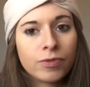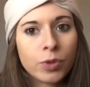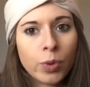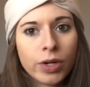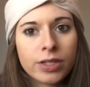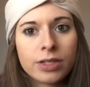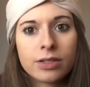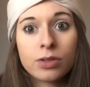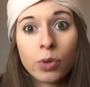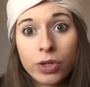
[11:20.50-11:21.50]

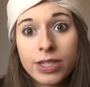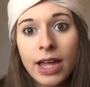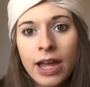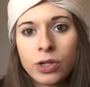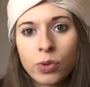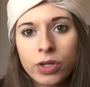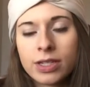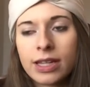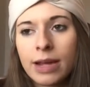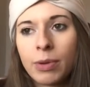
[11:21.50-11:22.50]
towards the end,
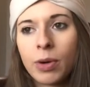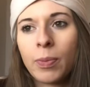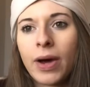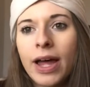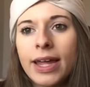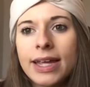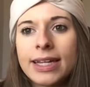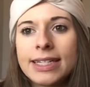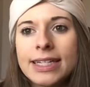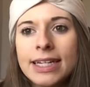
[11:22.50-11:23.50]
towards labor, but
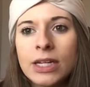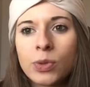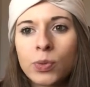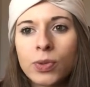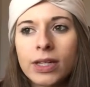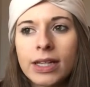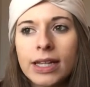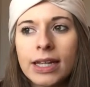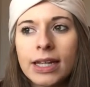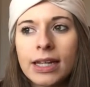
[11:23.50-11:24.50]
it didn't
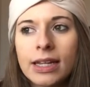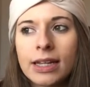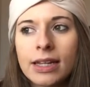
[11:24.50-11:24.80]
really